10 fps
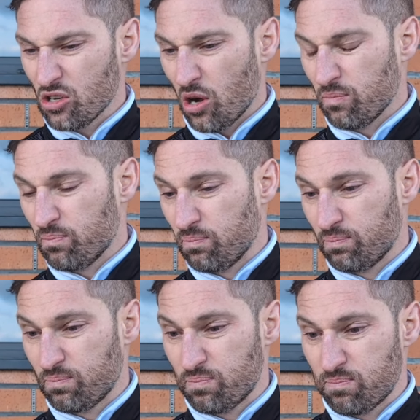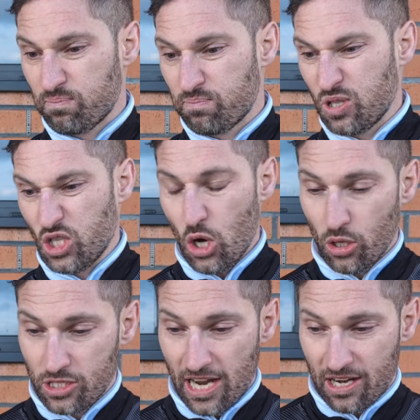sort of
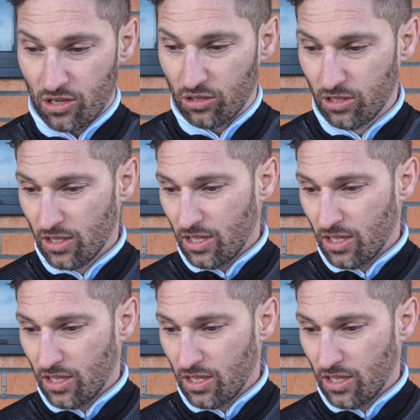shot tackle,